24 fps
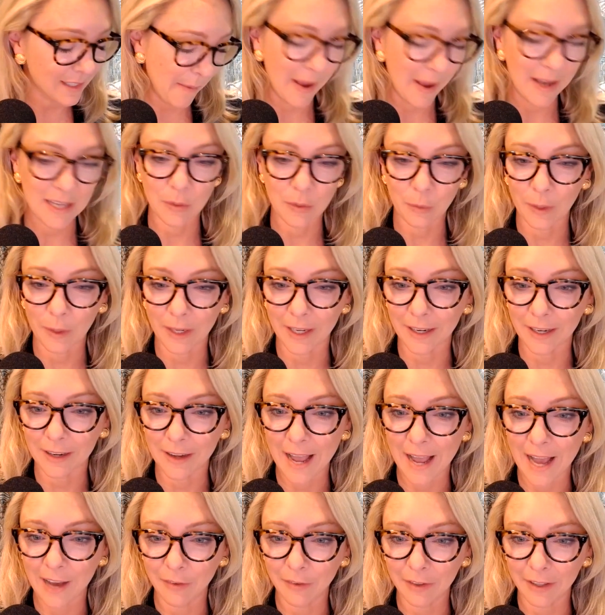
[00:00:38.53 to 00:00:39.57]
as we
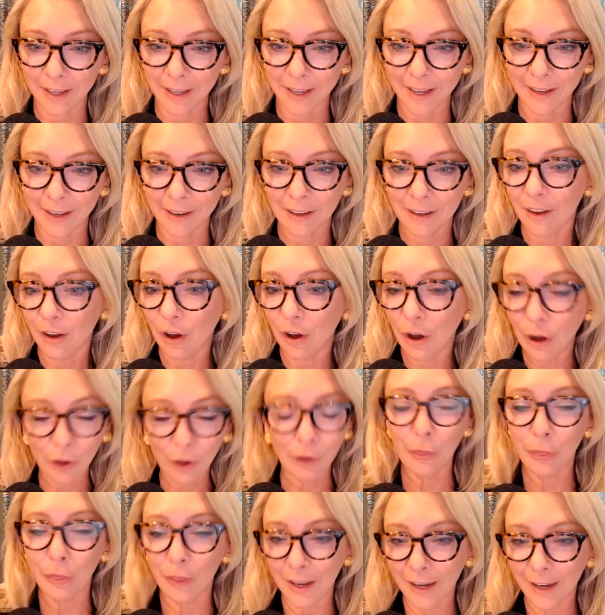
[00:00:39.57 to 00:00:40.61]
navigate all
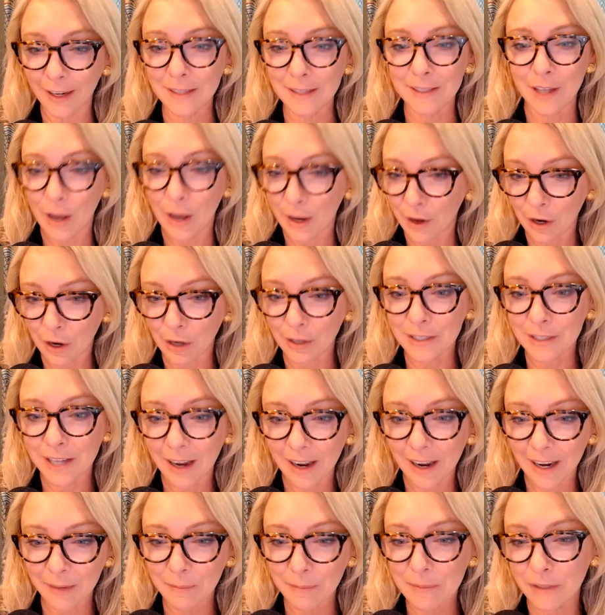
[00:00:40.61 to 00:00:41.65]
things at all
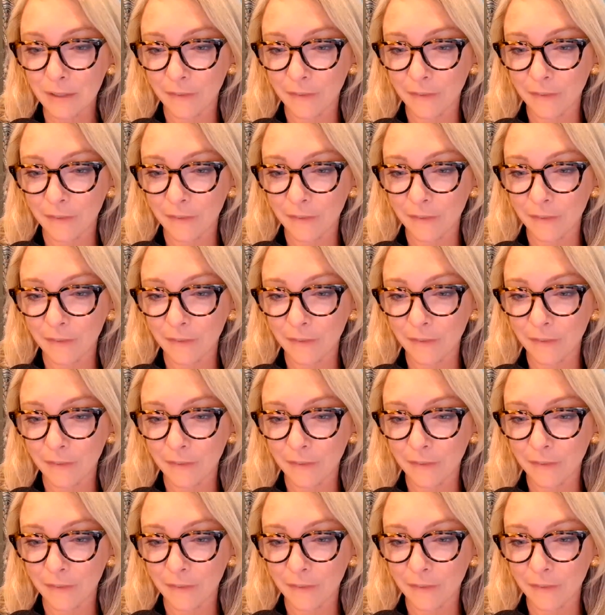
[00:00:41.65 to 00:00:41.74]
times.